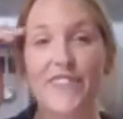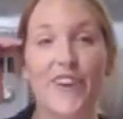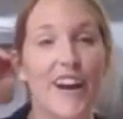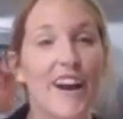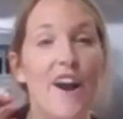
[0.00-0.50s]

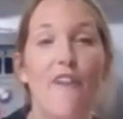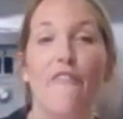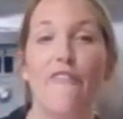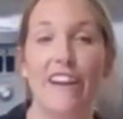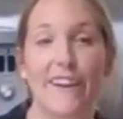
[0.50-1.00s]
for
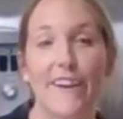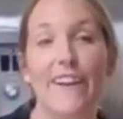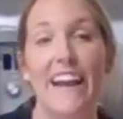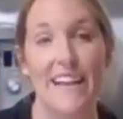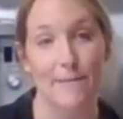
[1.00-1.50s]

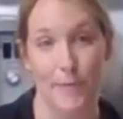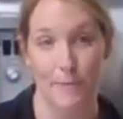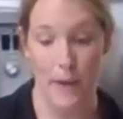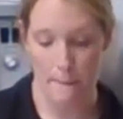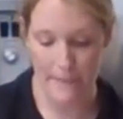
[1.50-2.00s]
finger animal
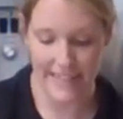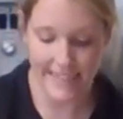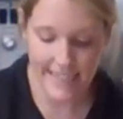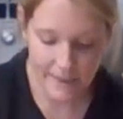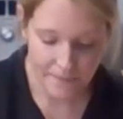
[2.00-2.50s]

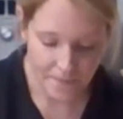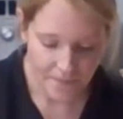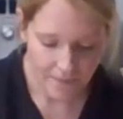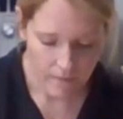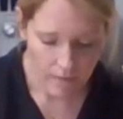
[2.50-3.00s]
puppets.
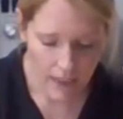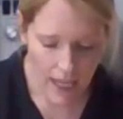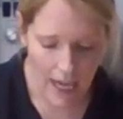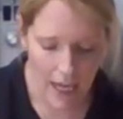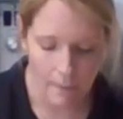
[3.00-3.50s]

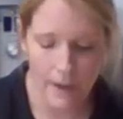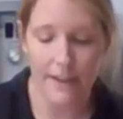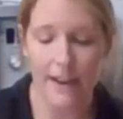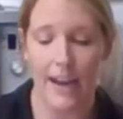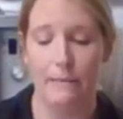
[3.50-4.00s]

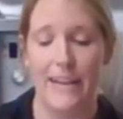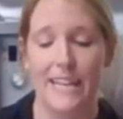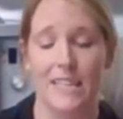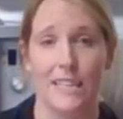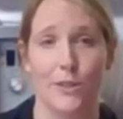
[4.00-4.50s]
I made
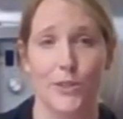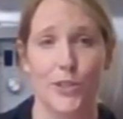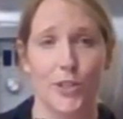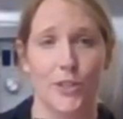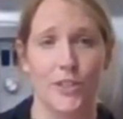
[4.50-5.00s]
a little
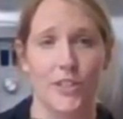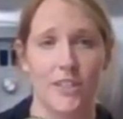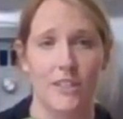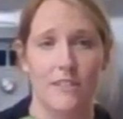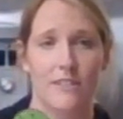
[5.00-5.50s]

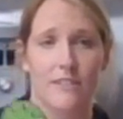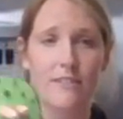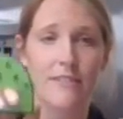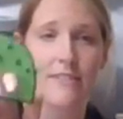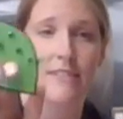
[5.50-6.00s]
turtle
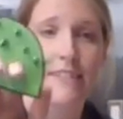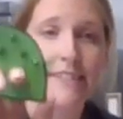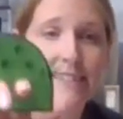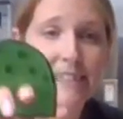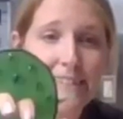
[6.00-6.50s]

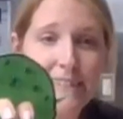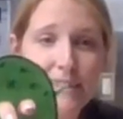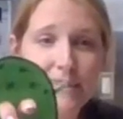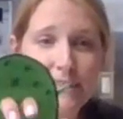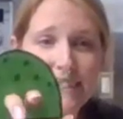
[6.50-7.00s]

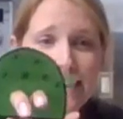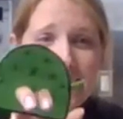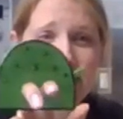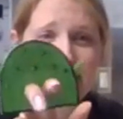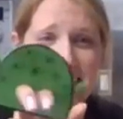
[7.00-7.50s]
There's his
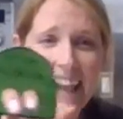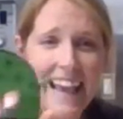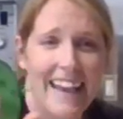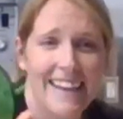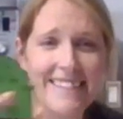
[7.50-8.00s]
little
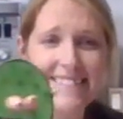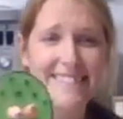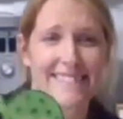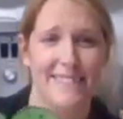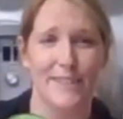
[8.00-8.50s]

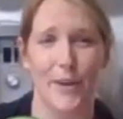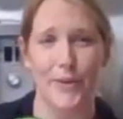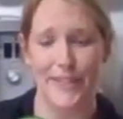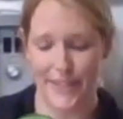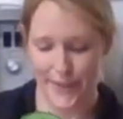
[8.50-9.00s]
legs. So
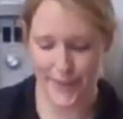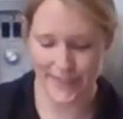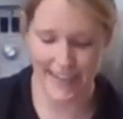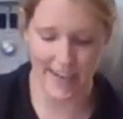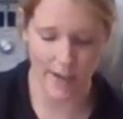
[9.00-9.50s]
cute.
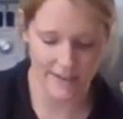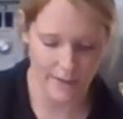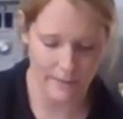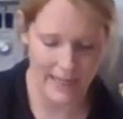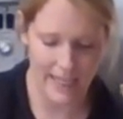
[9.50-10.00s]
I also
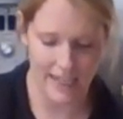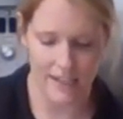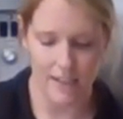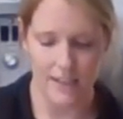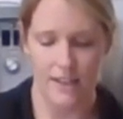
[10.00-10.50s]

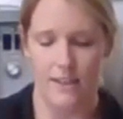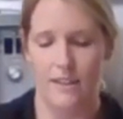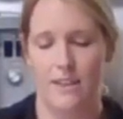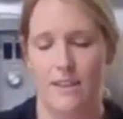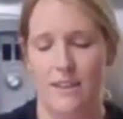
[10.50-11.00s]
made
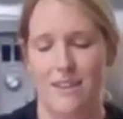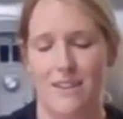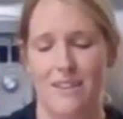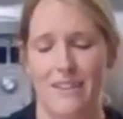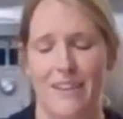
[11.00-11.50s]

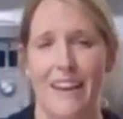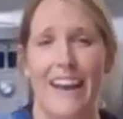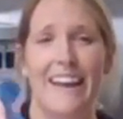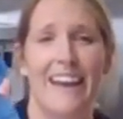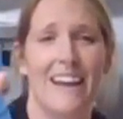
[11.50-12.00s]

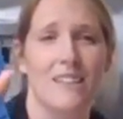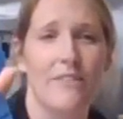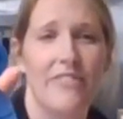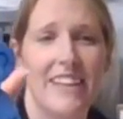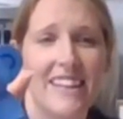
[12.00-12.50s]
an
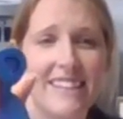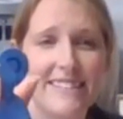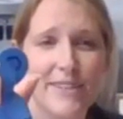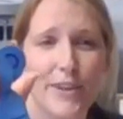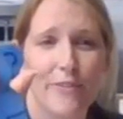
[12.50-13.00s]
elephant.
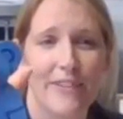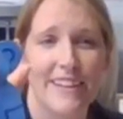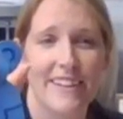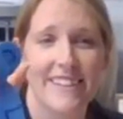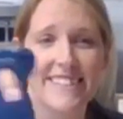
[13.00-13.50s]
So your
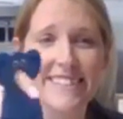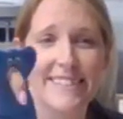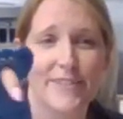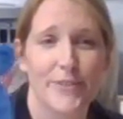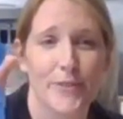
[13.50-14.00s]
finger is
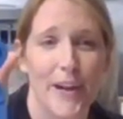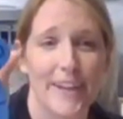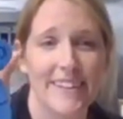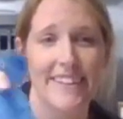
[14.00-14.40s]
his trunk.